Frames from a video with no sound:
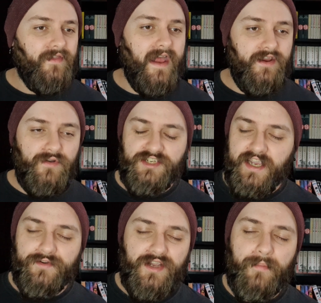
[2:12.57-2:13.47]
then you can
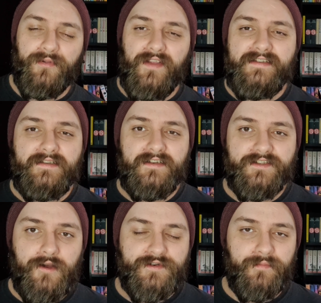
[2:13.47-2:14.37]
check out a couple links in the
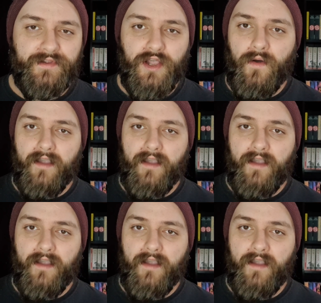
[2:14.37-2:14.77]
description below.